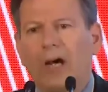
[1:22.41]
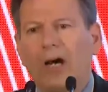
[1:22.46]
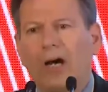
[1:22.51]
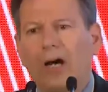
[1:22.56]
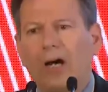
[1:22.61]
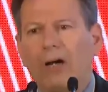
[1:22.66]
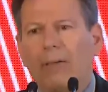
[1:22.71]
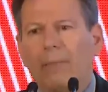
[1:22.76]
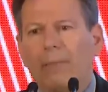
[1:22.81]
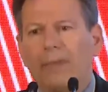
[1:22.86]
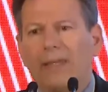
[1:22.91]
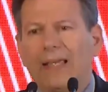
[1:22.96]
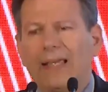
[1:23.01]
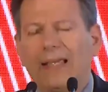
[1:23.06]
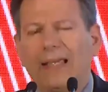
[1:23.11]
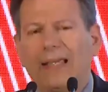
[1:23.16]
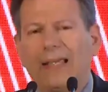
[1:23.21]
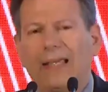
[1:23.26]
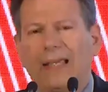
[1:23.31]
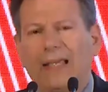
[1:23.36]
um,
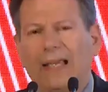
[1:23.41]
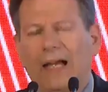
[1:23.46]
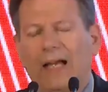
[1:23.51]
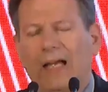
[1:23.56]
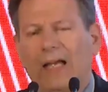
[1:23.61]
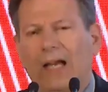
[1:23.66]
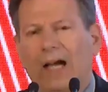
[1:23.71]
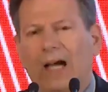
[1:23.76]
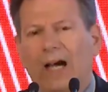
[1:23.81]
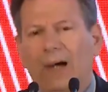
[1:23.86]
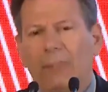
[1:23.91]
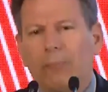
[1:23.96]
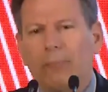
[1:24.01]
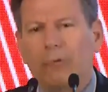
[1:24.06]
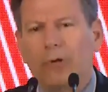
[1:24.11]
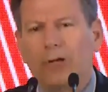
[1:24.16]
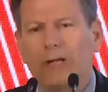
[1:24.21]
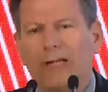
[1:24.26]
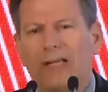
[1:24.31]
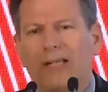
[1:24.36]
it, uh,
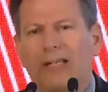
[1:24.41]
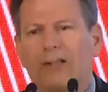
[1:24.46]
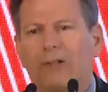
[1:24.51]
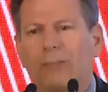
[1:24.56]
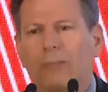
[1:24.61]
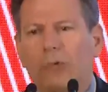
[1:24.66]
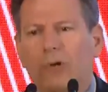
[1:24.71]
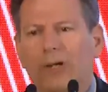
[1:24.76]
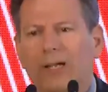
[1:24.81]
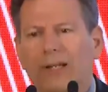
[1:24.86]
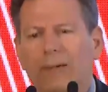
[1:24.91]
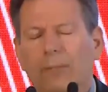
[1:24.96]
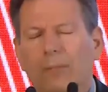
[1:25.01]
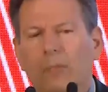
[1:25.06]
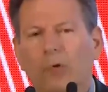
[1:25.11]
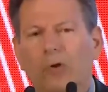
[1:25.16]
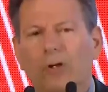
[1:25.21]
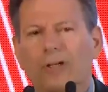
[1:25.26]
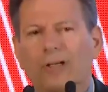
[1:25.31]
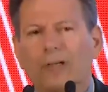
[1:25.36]
operating at a, at a,
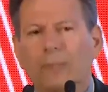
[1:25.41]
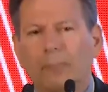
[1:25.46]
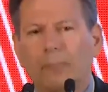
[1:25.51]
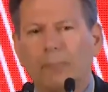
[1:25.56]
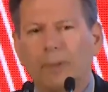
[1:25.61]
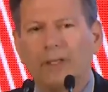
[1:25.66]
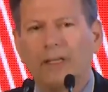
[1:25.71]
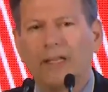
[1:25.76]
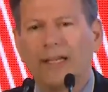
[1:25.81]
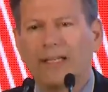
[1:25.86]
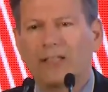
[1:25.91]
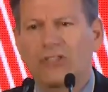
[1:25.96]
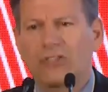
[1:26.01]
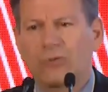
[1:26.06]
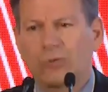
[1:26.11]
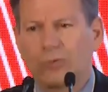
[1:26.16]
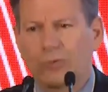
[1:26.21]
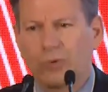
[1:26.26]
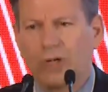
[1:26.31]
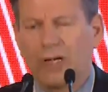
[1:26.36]
more
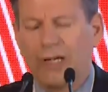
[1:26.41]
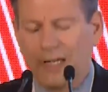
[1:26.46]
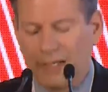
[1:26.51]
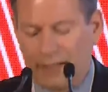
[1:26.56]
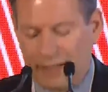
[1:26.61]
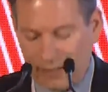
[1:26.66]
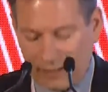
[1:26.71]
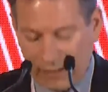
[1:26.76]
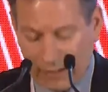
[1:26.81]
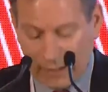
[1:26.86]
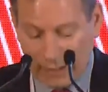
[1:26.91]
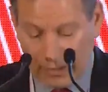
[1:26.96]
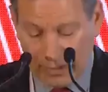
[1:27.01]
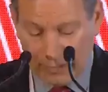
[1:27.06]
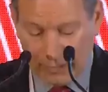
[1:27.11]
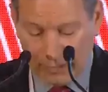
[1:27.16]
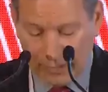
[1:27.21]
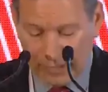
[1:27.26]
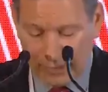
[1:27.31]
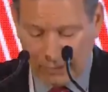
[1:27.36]
complex rate uh,
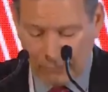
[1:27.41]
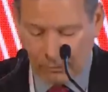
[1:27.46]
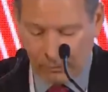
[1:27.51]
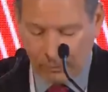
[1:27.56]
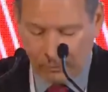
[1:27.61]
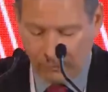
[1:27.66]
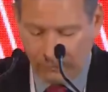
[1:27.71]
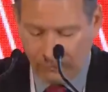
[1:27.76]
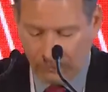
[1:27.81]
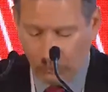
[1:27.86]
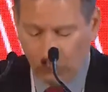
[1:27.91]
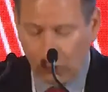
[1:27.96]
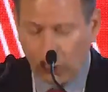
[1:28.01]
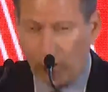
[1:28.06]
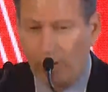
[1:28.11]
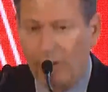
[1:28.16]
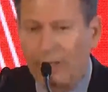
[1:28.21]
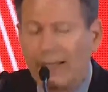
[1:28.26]
than ever before.